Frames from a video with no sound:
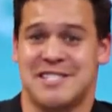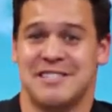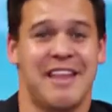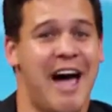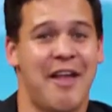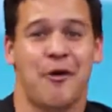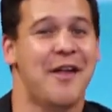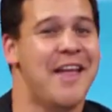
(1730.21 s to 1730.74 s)

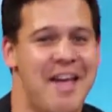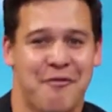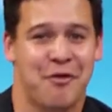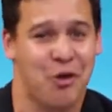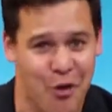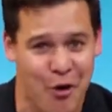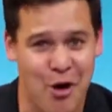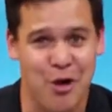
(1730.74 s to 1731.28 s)
none on heaven
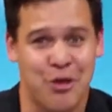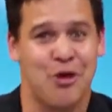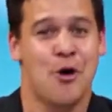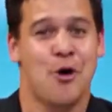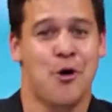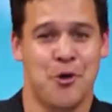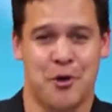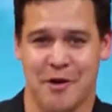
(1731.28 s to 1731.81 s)
or
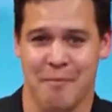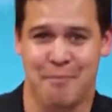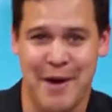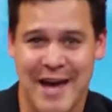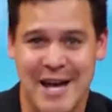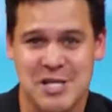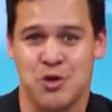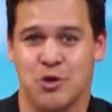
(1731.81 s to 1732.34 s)
earth who
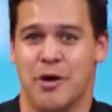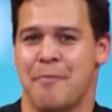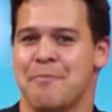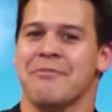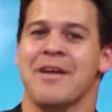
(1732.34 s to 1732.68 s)
compare to Him.